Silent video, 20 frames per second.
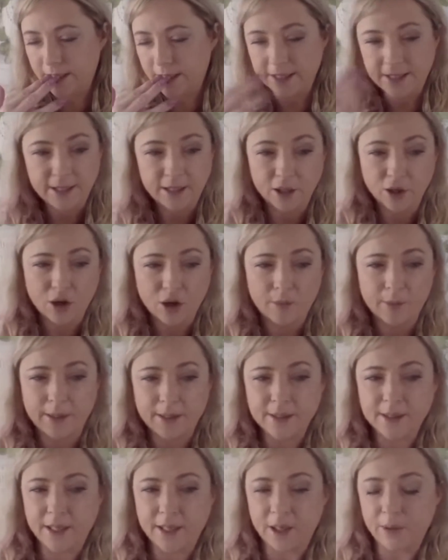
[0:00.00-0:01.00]
It's in the
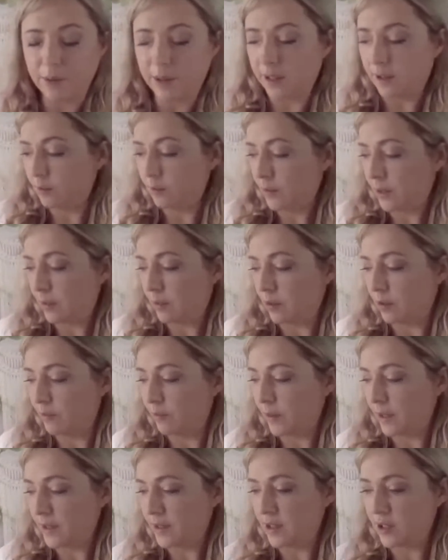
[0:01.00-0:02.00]
comments anyway. People
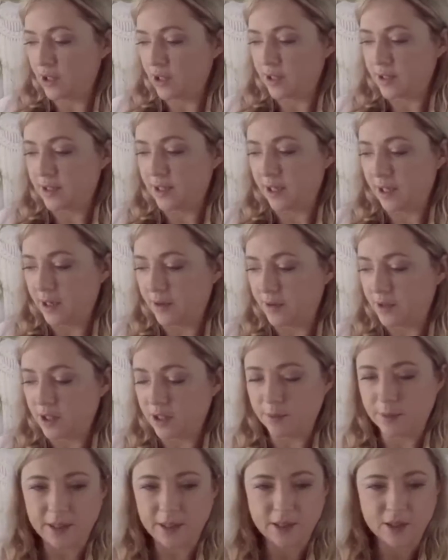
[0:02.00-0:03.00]
have been suggesting how
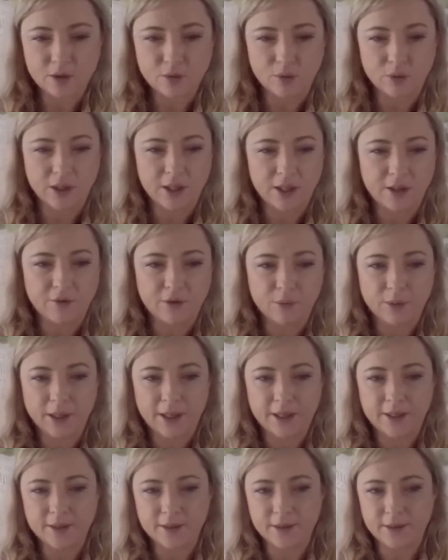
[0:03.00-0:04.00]
she's been stored in different
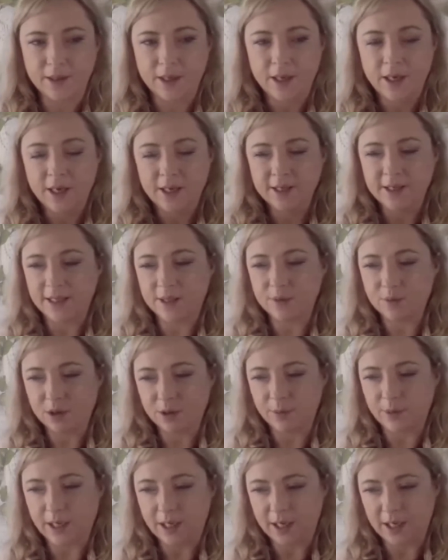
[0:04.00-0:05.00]
places. So that's
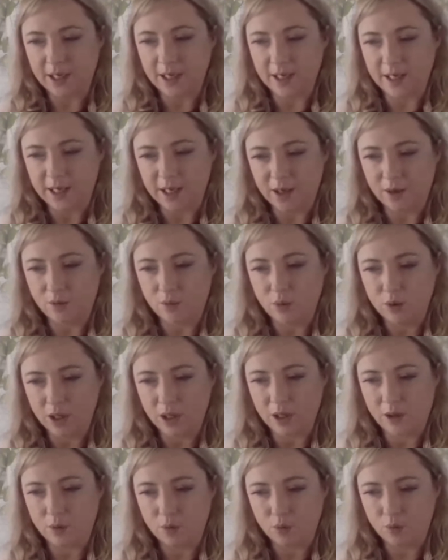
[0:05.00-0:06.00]
what I'm getting at now.
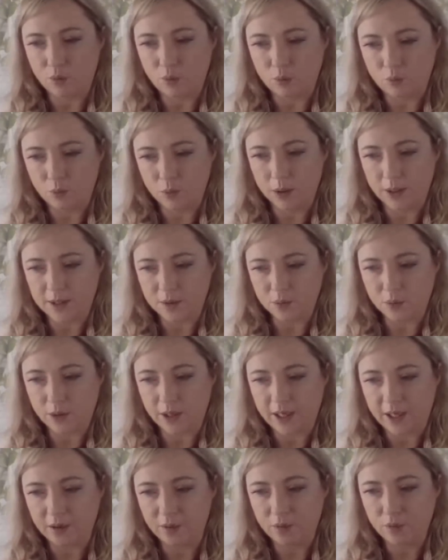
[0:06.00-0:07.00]
Please,
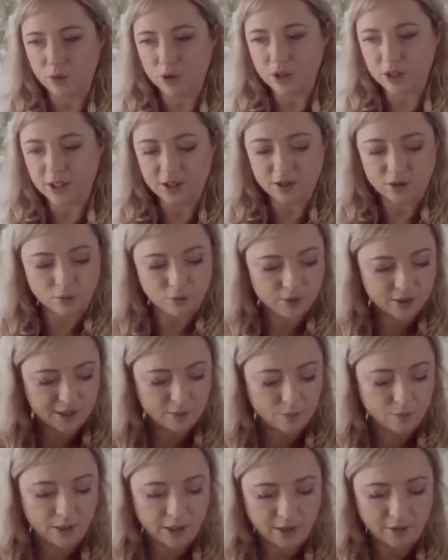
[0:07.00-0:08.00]
where was she stored
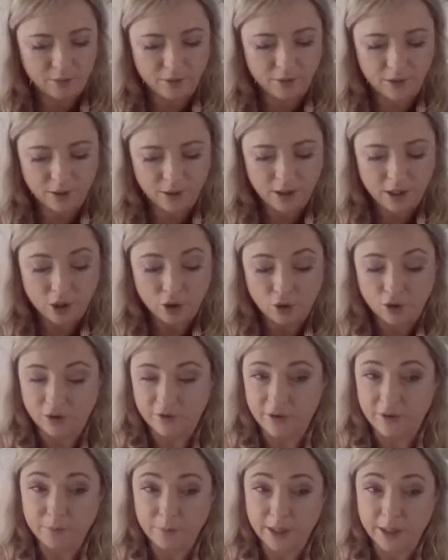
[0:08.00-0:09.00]
somewhere? Could
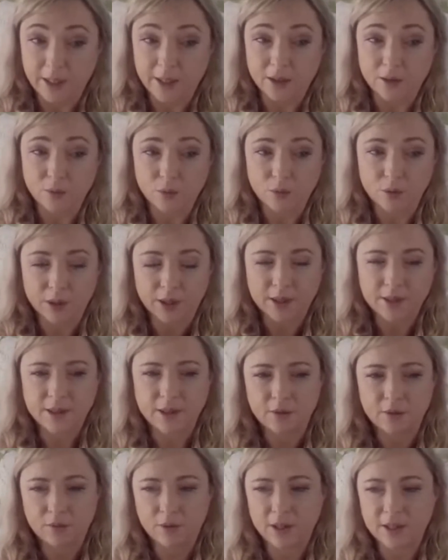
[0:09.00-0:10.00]
have even been in the water.
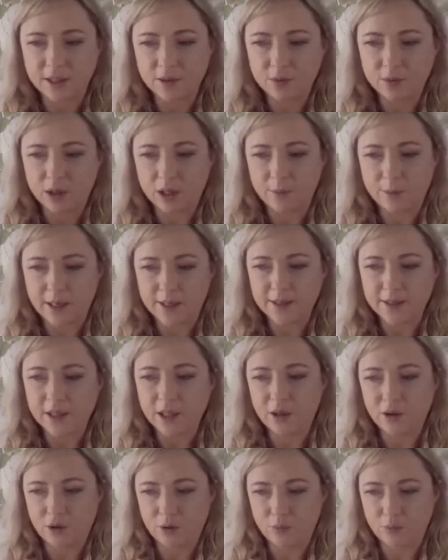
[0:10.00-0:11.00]
So this is what I'm
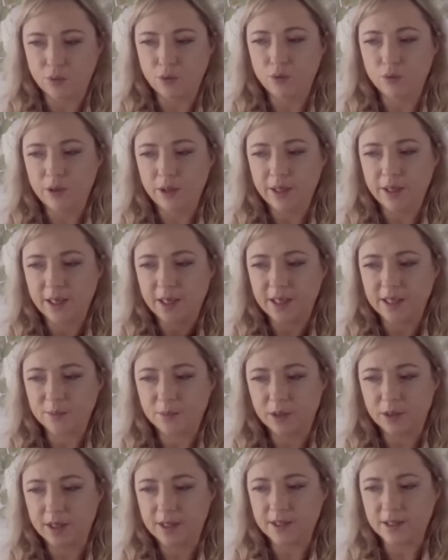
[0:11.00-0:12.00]
asking you. Pull the
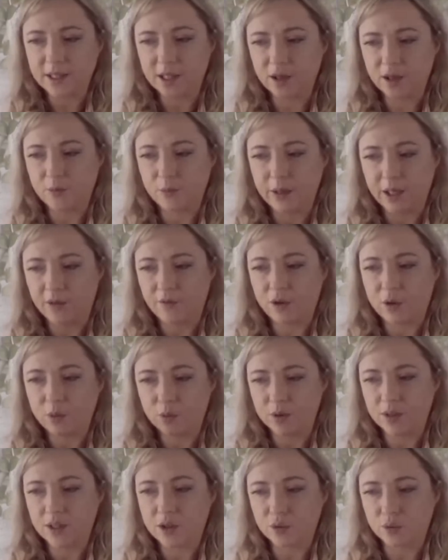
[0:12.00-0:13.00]
cards, please, and tell me if you
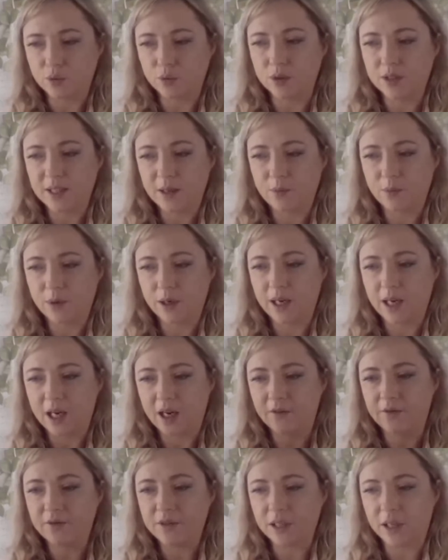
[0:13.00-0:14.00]
were stored somewhere
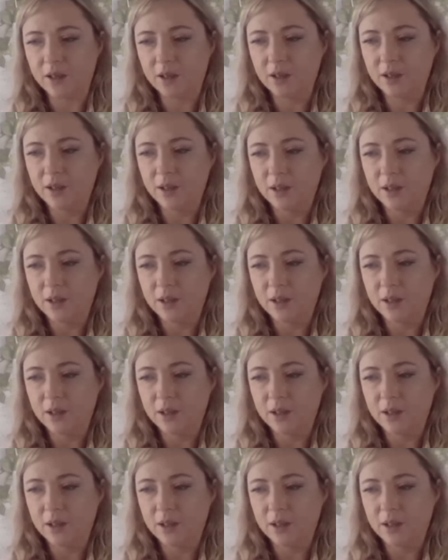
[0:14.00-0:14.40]
after